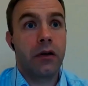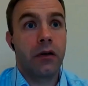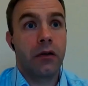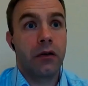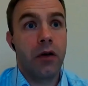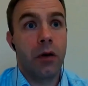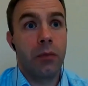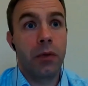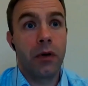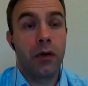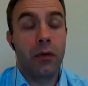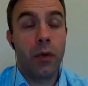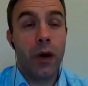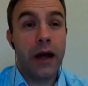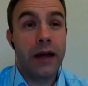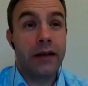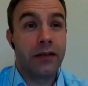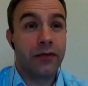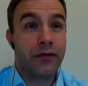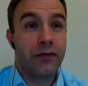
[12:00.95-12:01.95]
Couple of
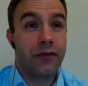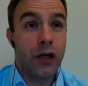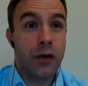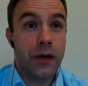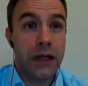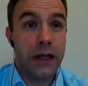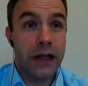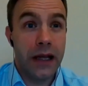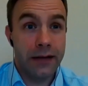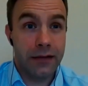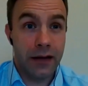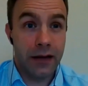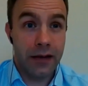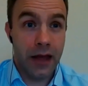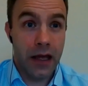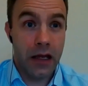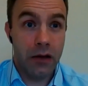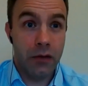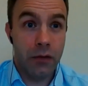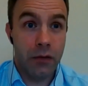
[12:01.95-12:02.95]
ways of doing this. I
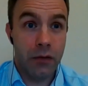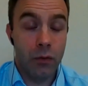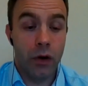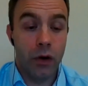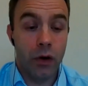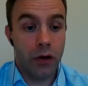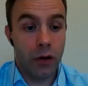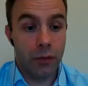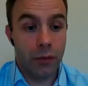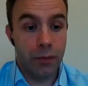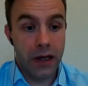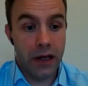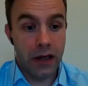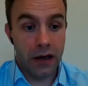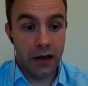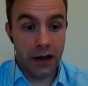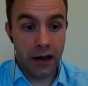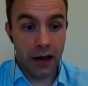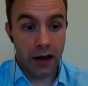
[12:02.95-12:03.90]
think one could be